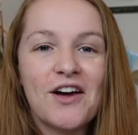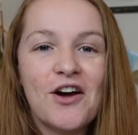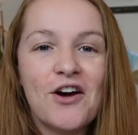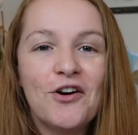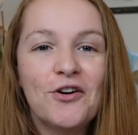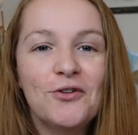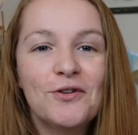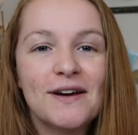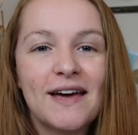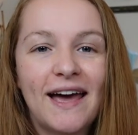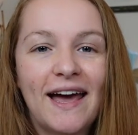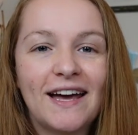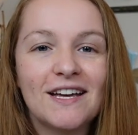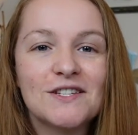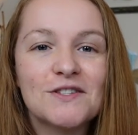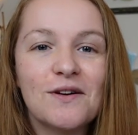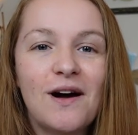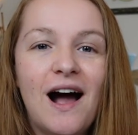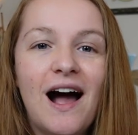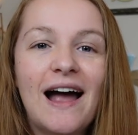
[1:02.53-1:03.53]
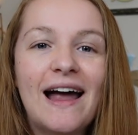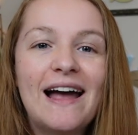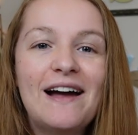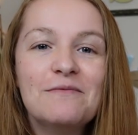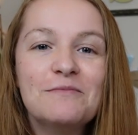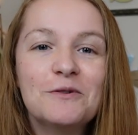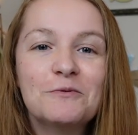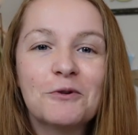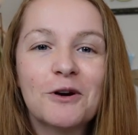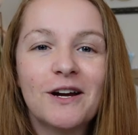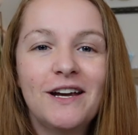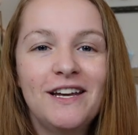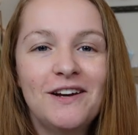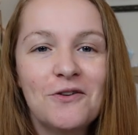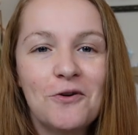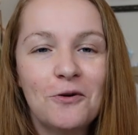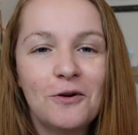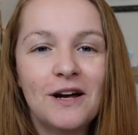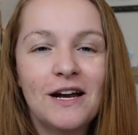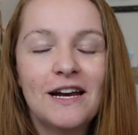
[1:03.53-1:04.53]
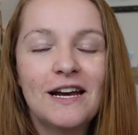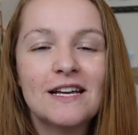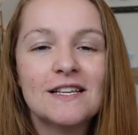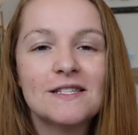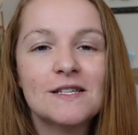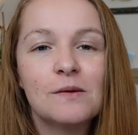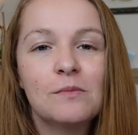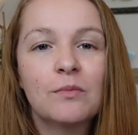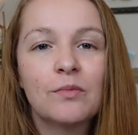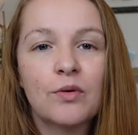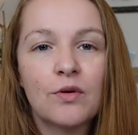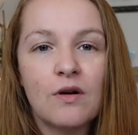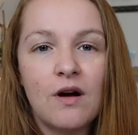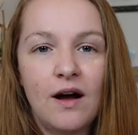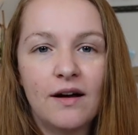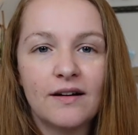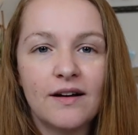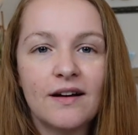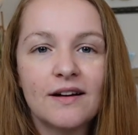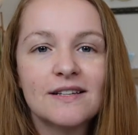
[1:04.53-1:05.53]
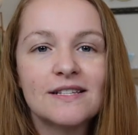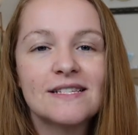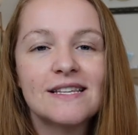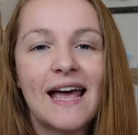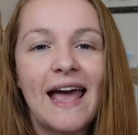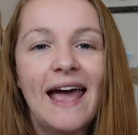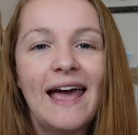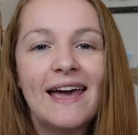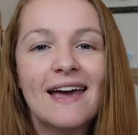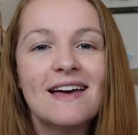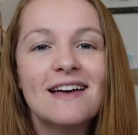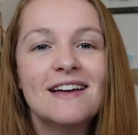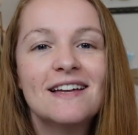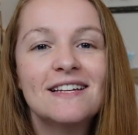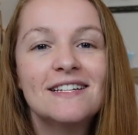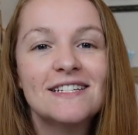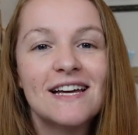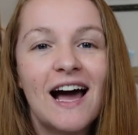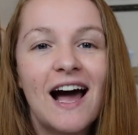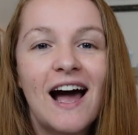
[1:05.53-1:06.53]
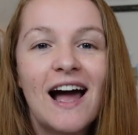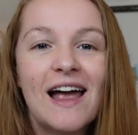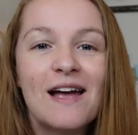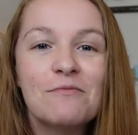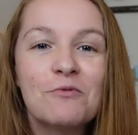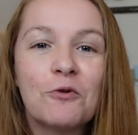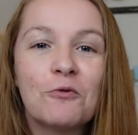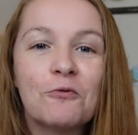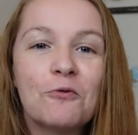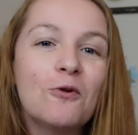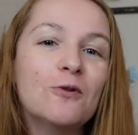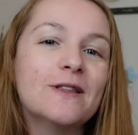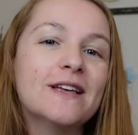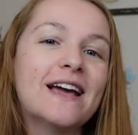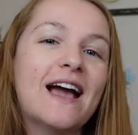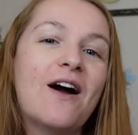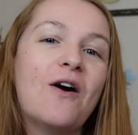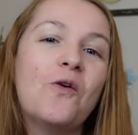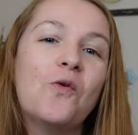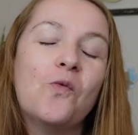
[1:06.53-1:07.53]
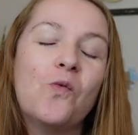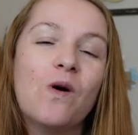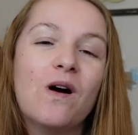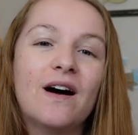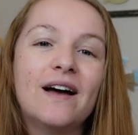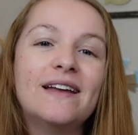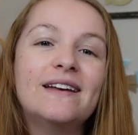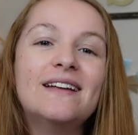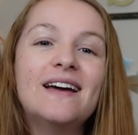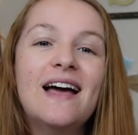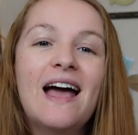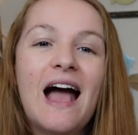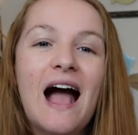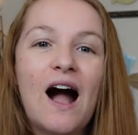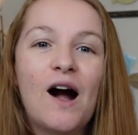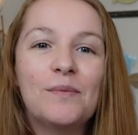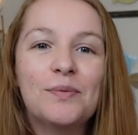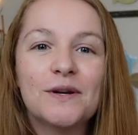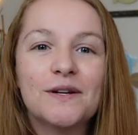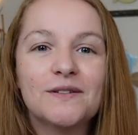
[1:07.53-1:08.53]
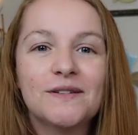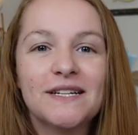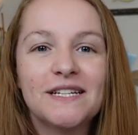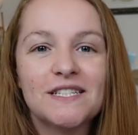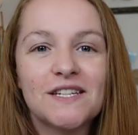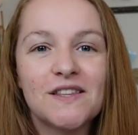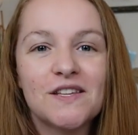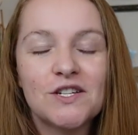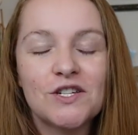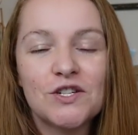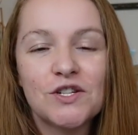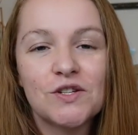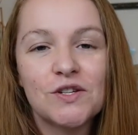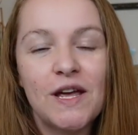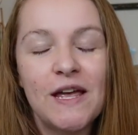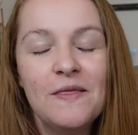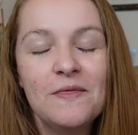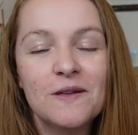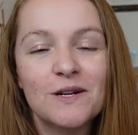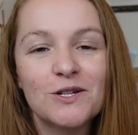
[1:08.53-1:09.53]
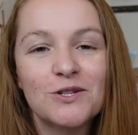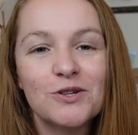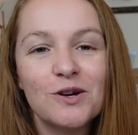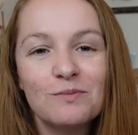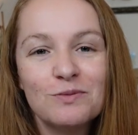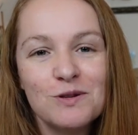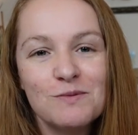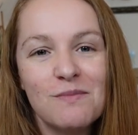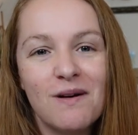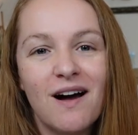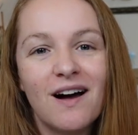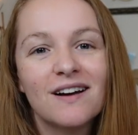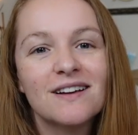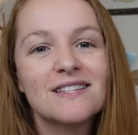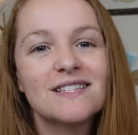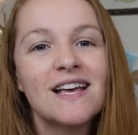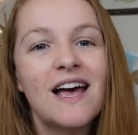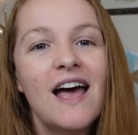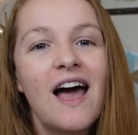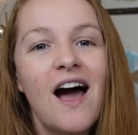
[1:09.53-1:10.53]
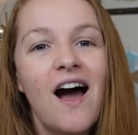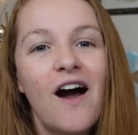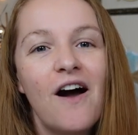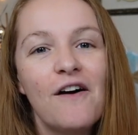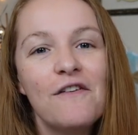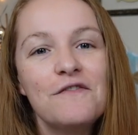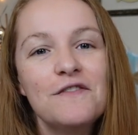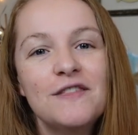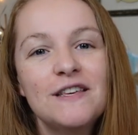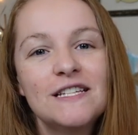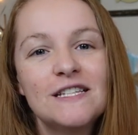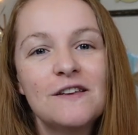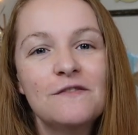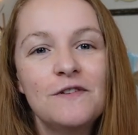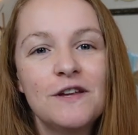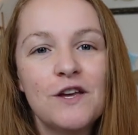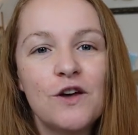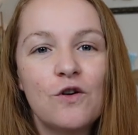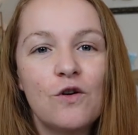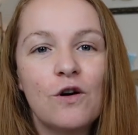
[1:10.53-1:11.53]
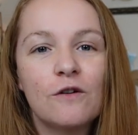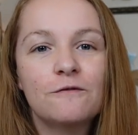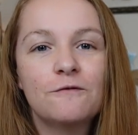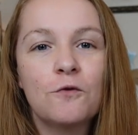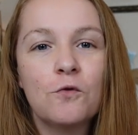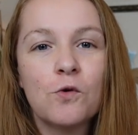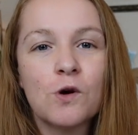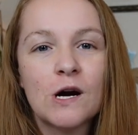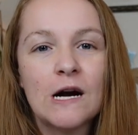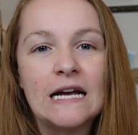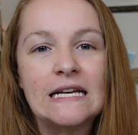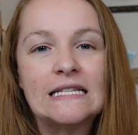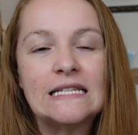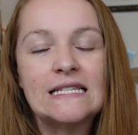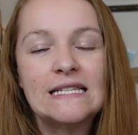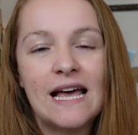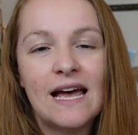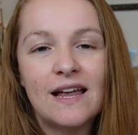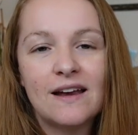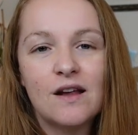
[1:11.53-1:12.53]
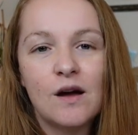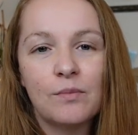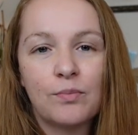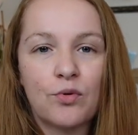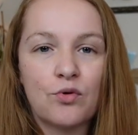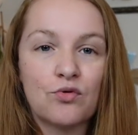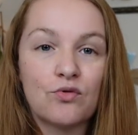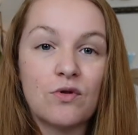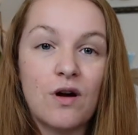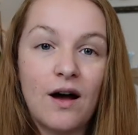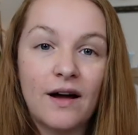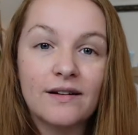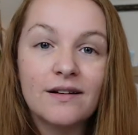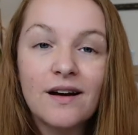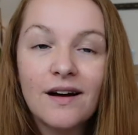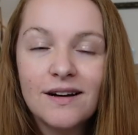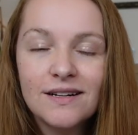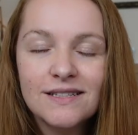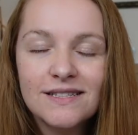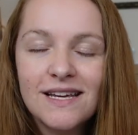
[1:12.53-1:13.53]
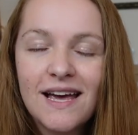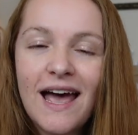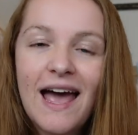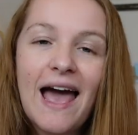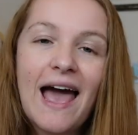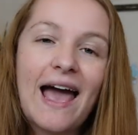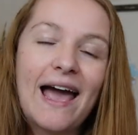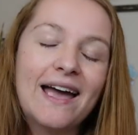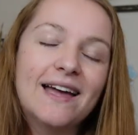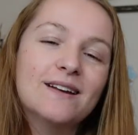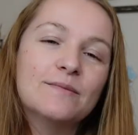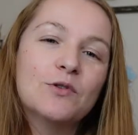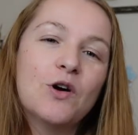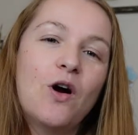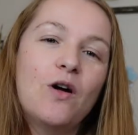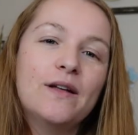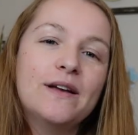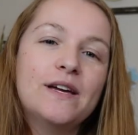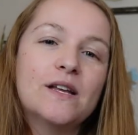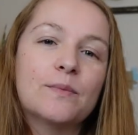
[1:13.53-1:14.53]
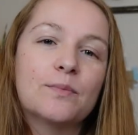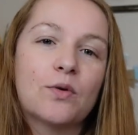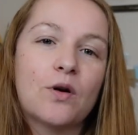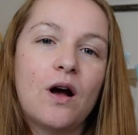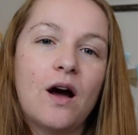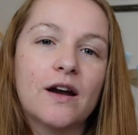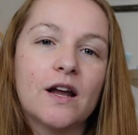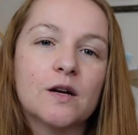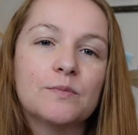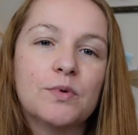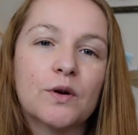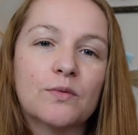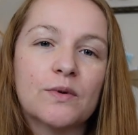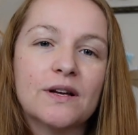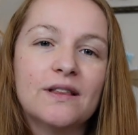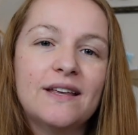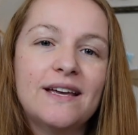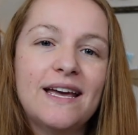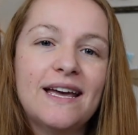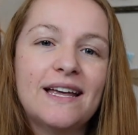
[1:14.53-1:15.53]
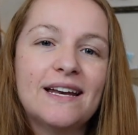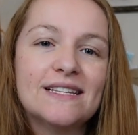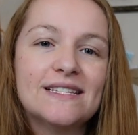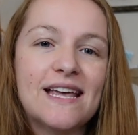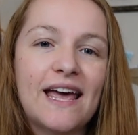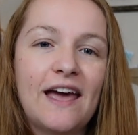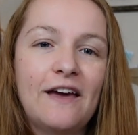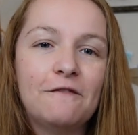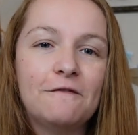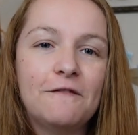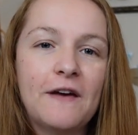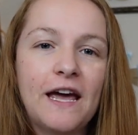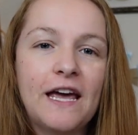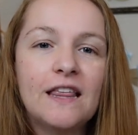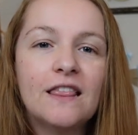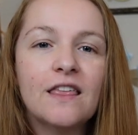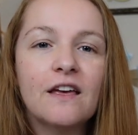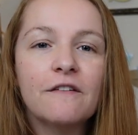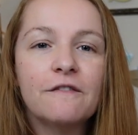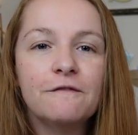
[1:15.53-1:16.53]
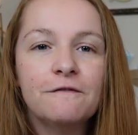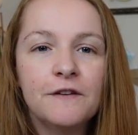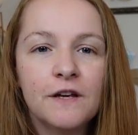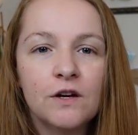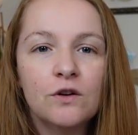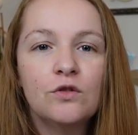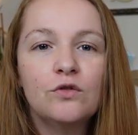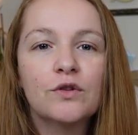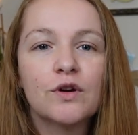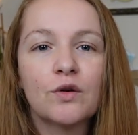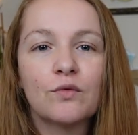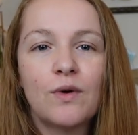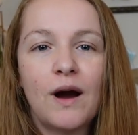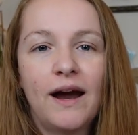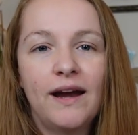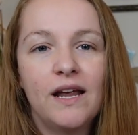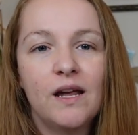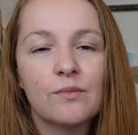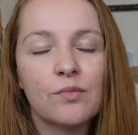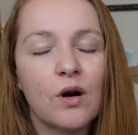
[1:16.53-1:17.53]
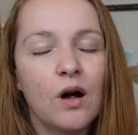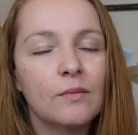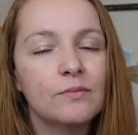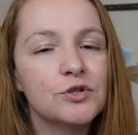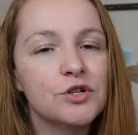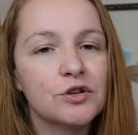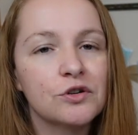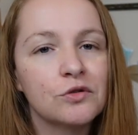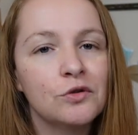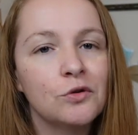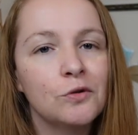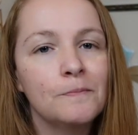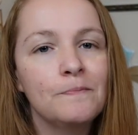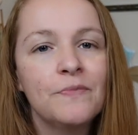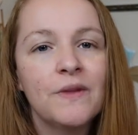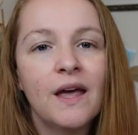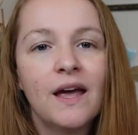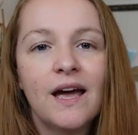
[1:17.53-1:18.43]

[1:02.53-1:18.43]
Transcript: Okay, so I have been working on some products and I am rolling out one. I'll put a link to in the description box of this video for said product. And I'm calling it a product, but really it is a faith-filled writing prompt journal.